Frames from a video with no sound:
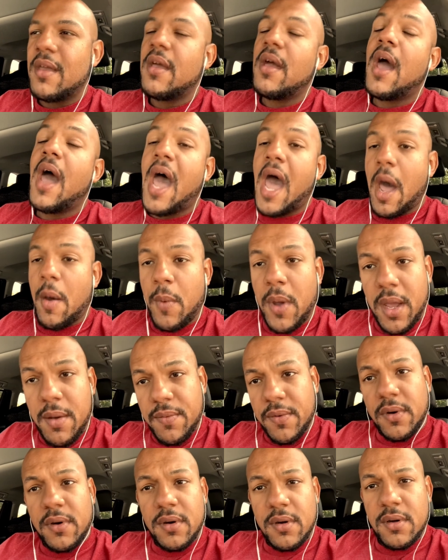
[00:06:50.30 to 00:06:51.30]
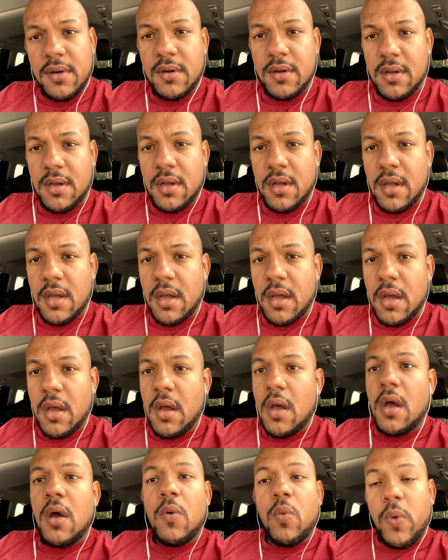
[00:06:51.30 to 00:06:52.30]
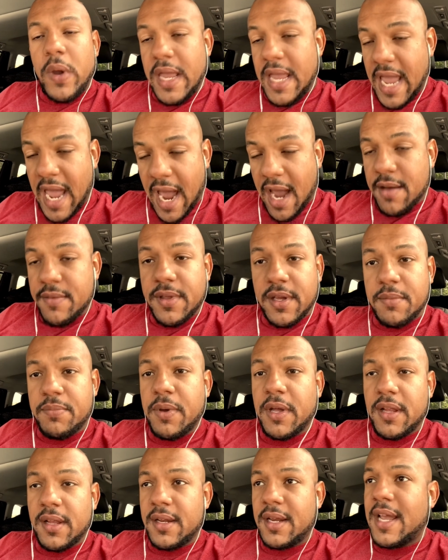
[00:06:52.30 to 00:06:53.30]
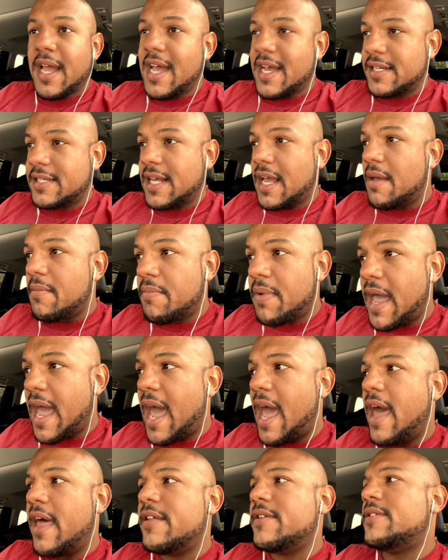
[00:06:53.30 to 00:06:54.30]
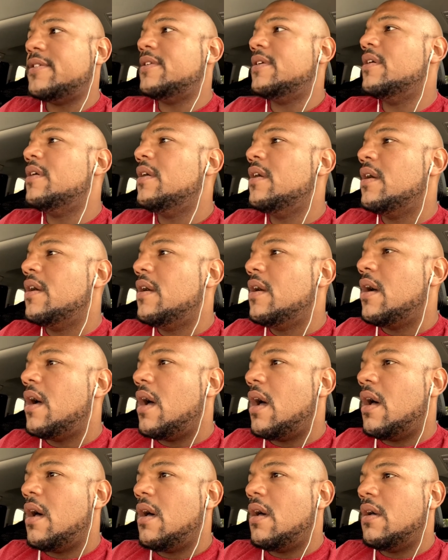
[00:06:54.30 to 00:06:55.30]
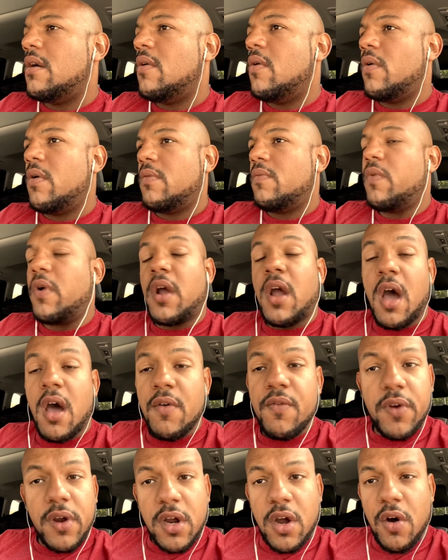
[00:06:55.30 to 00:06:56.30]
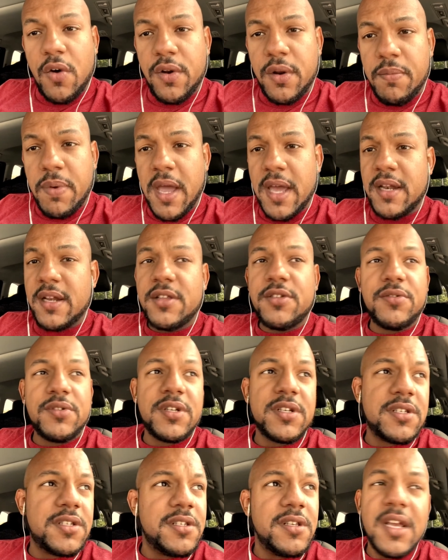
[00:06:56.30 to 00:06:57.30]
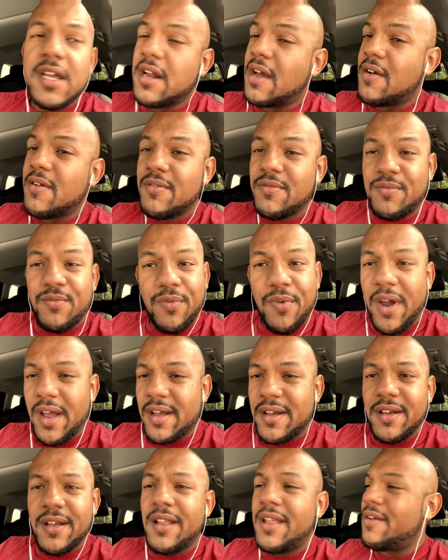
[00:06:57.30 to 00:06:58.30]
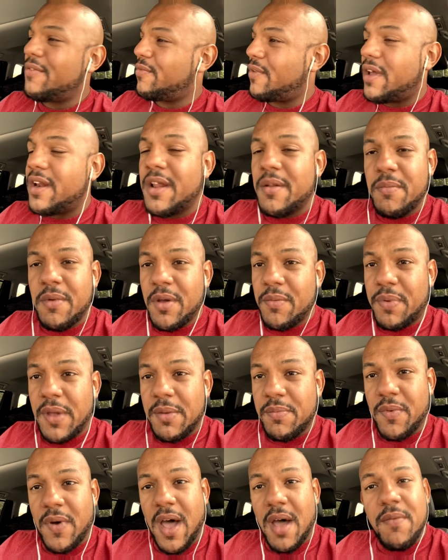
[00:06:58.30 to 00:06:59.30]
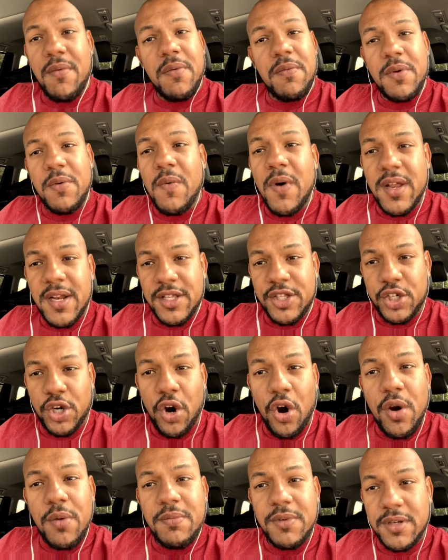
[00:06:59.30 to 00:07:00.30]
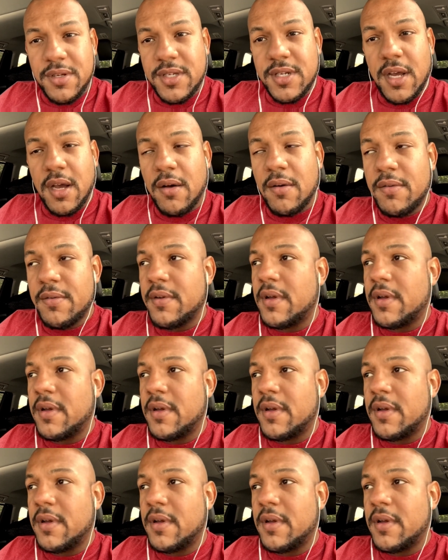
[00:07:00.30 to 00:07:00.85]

However, we have the ability as empaths or recovering codependents, or just, regular run-of-the-mill people, however you want to term yourself,